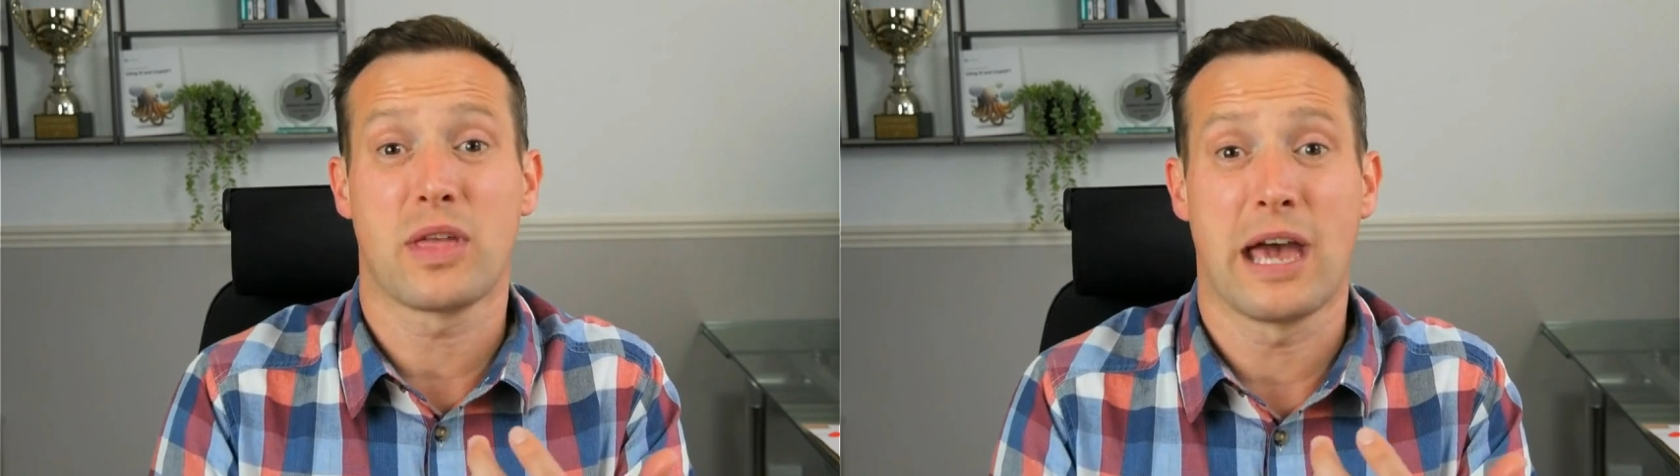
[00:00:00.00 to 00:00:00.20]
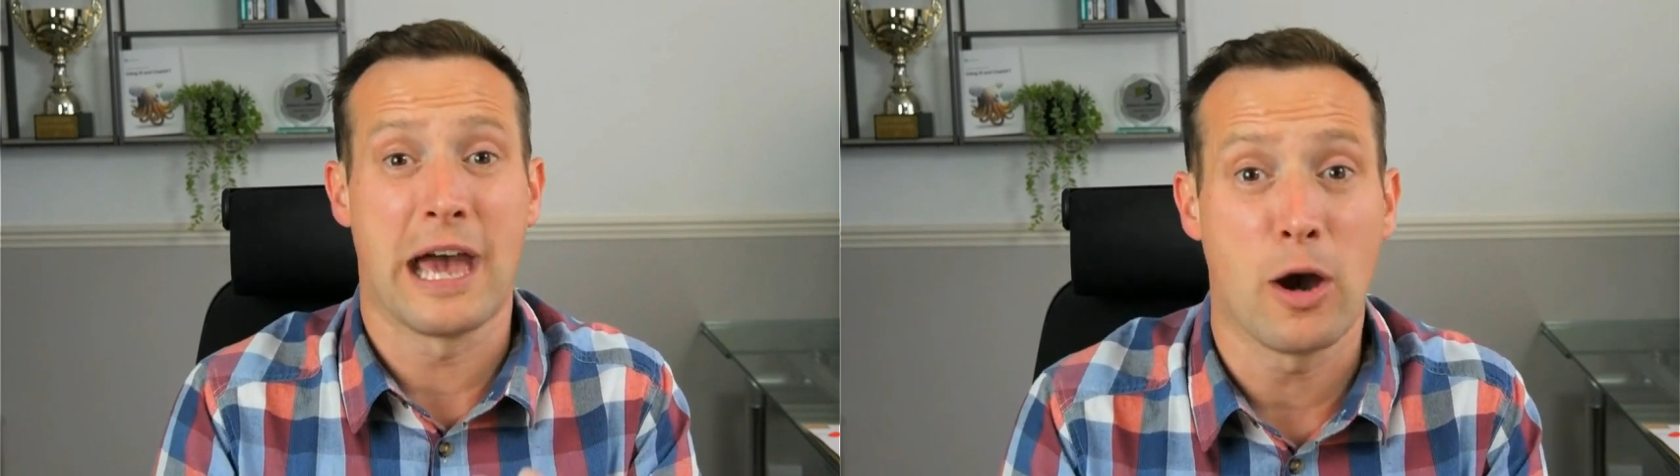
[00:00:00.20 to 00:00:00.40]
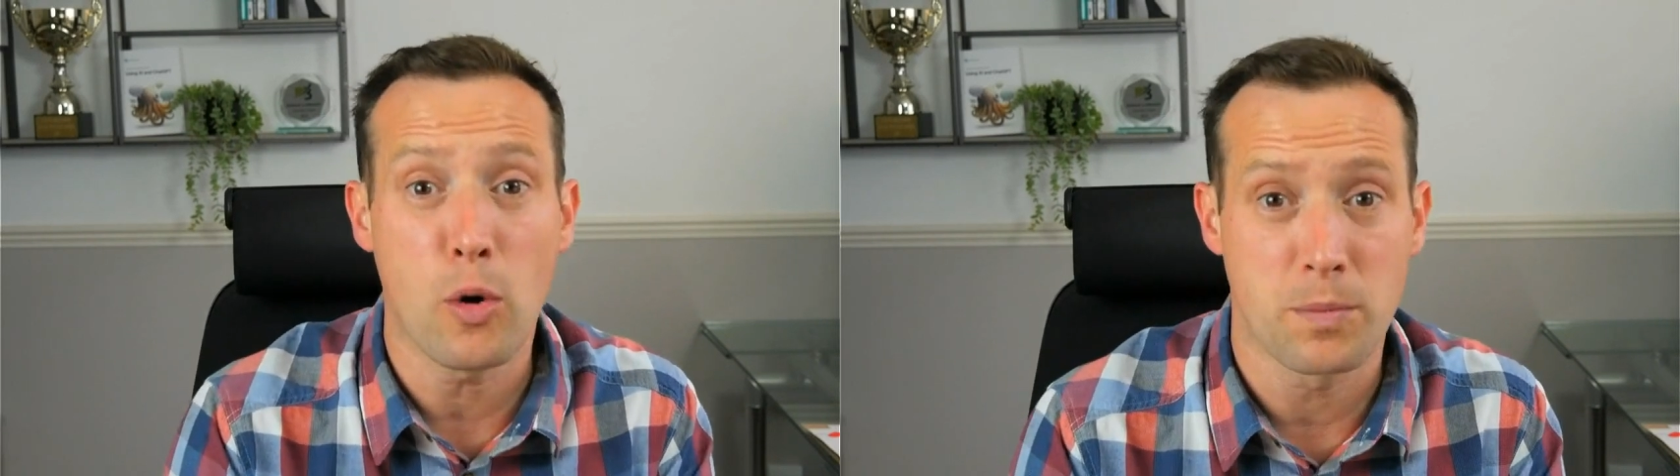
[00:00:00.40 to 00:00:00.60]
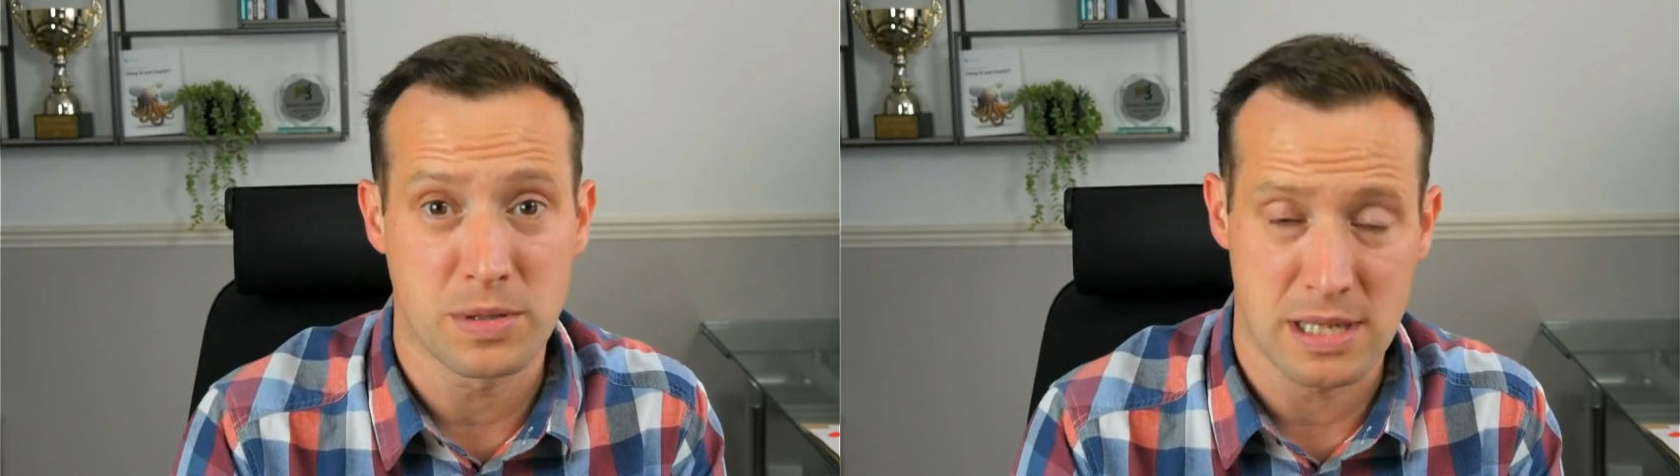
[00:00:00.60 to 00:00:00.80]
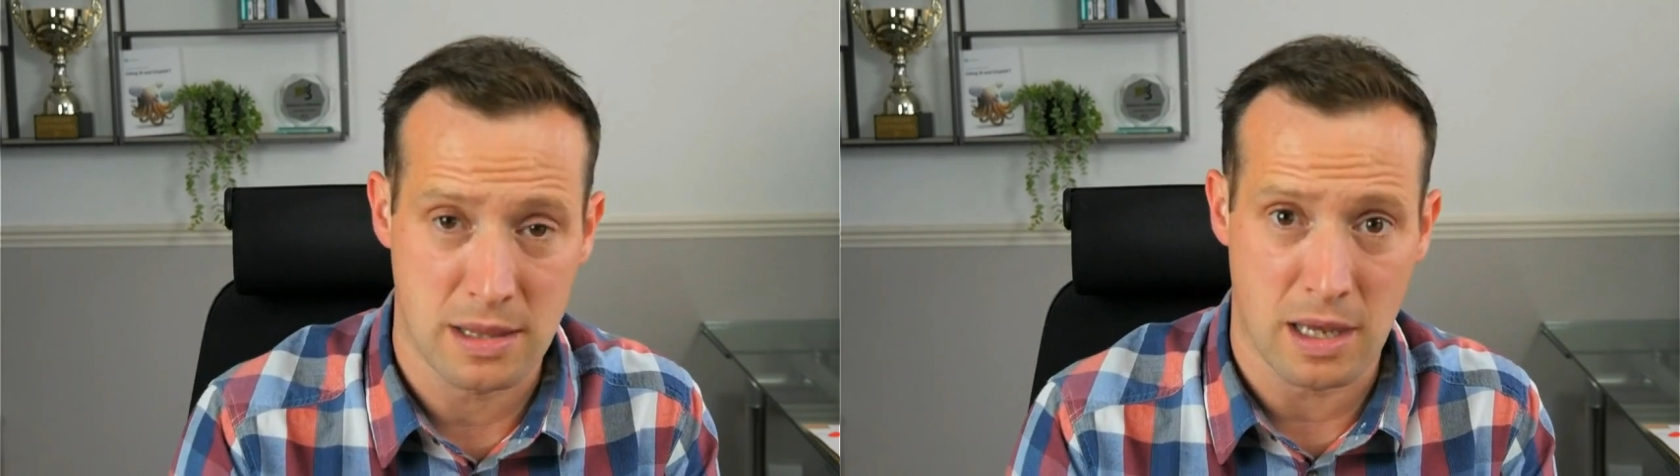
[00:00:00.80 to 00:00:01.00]
helps
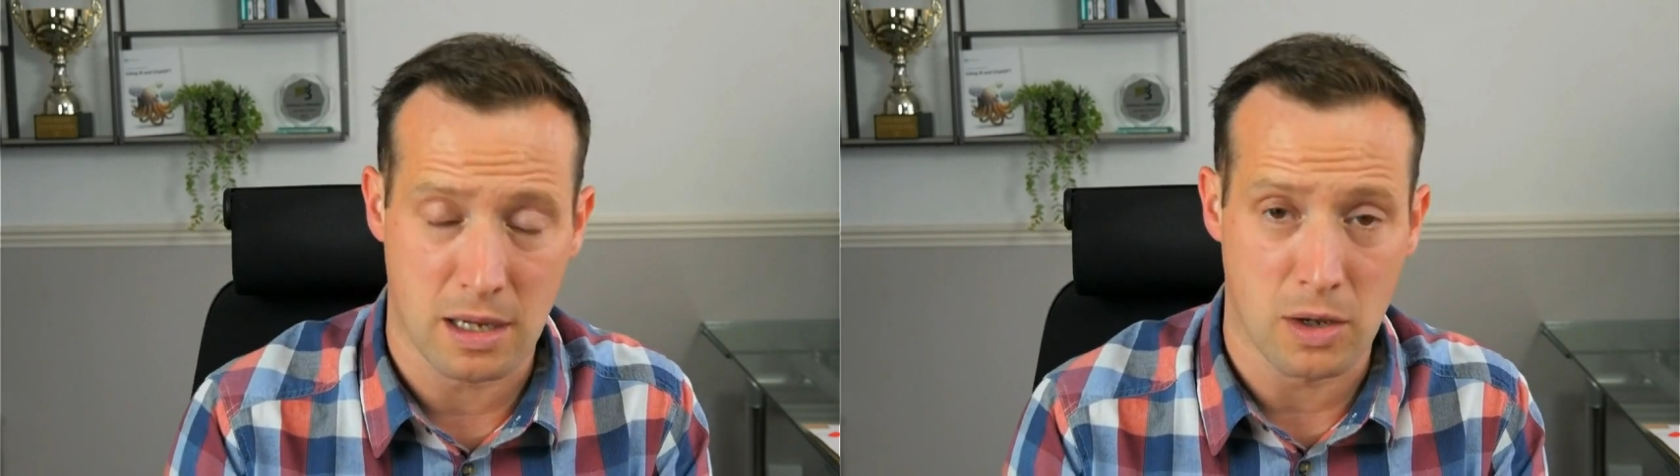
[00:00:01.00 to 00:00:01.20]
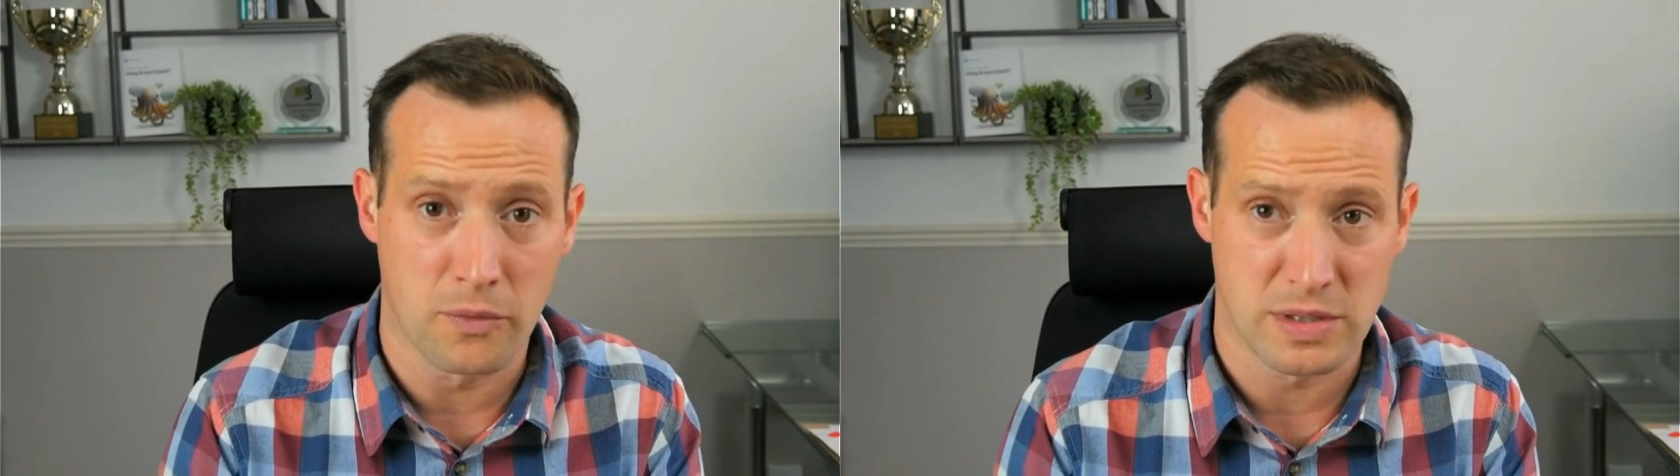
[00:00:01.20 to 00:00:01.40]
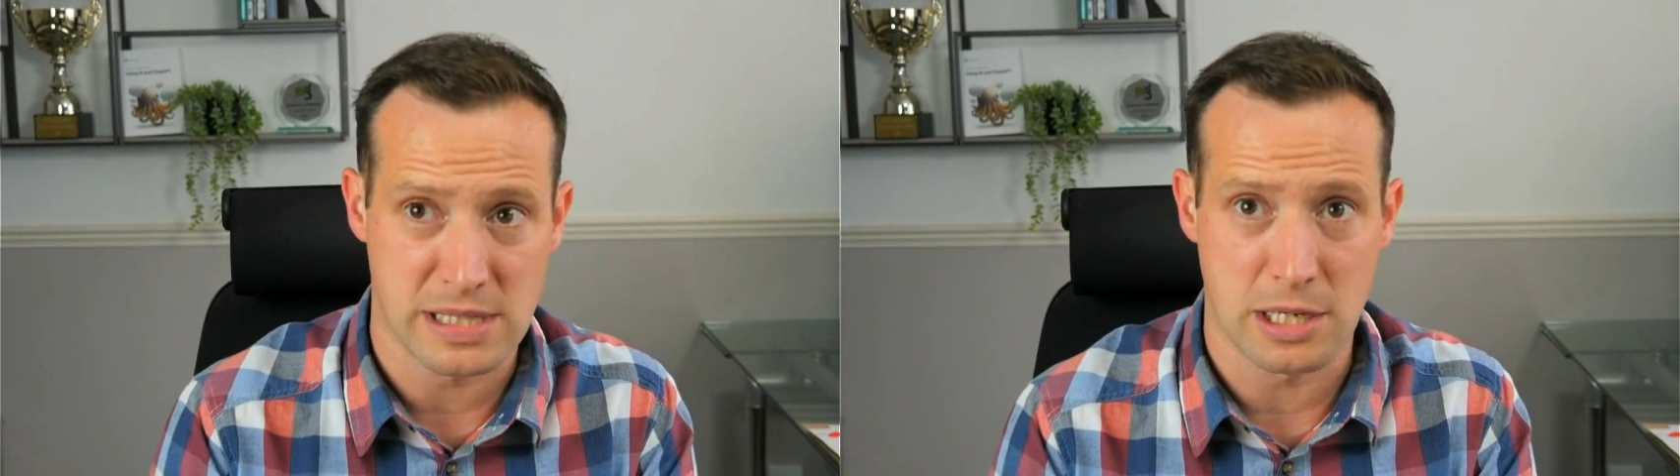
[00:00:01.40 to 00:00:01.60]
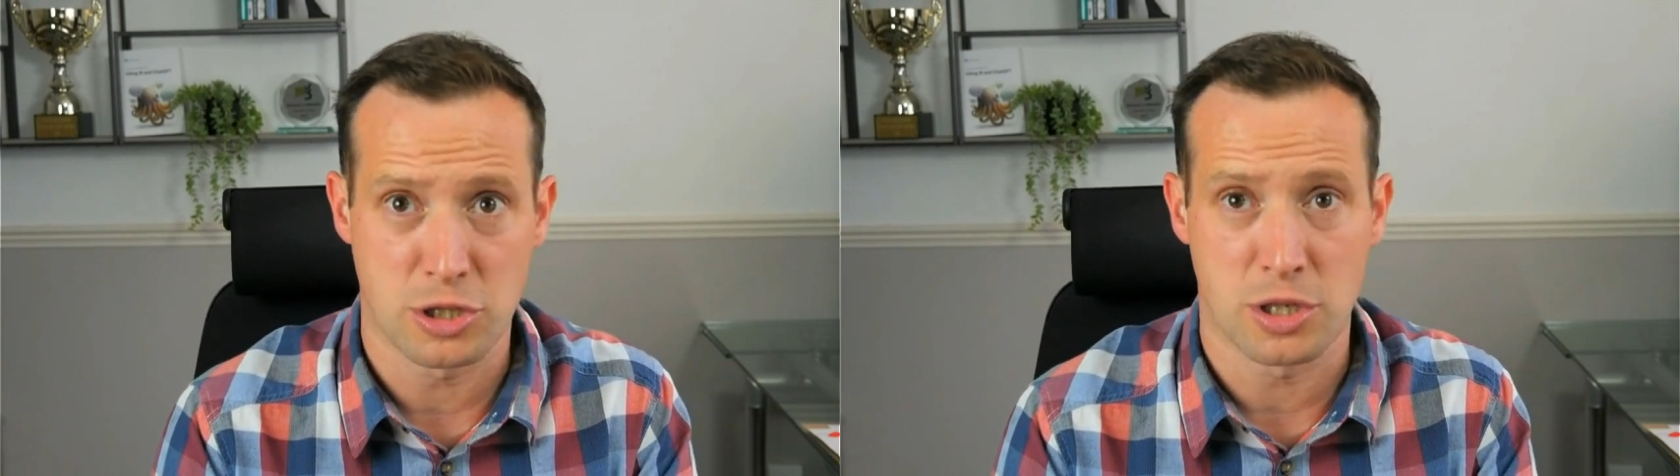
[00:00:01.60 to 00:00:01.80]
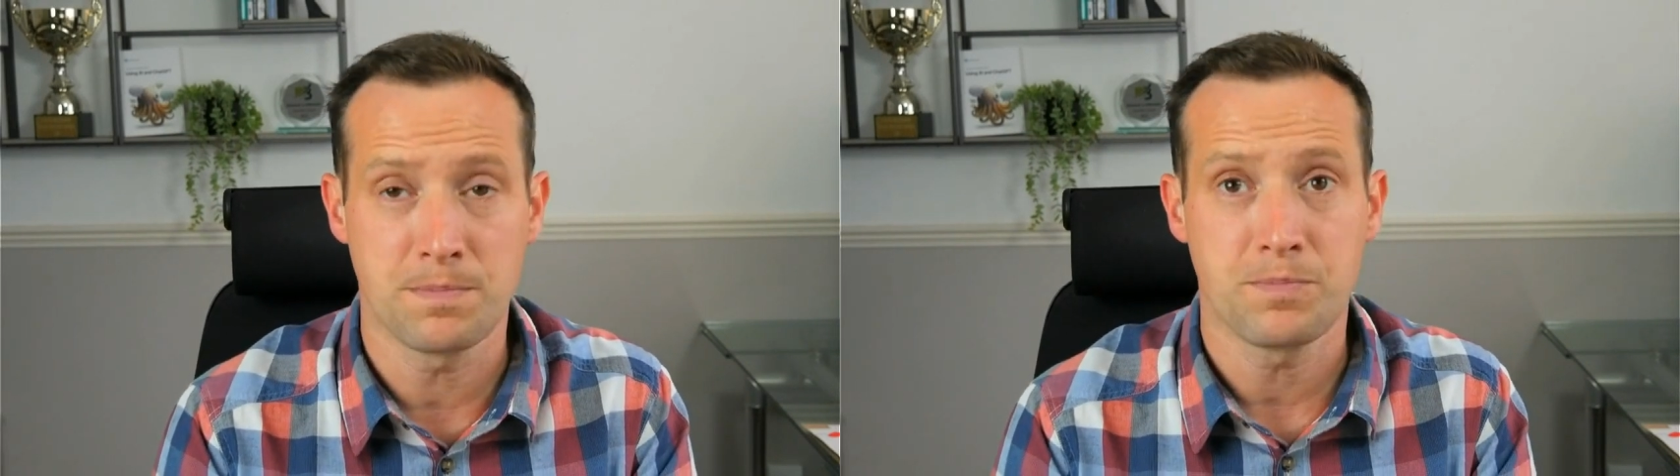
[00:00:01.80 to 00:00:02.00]
in that
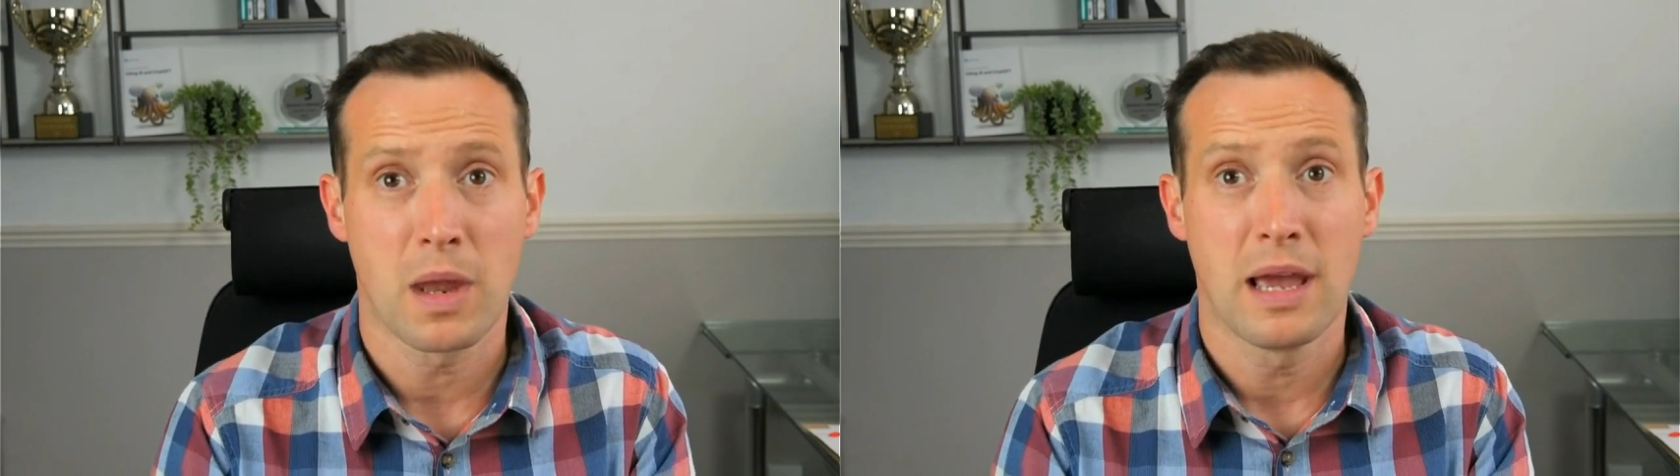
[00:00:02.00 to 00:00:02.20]
conversation.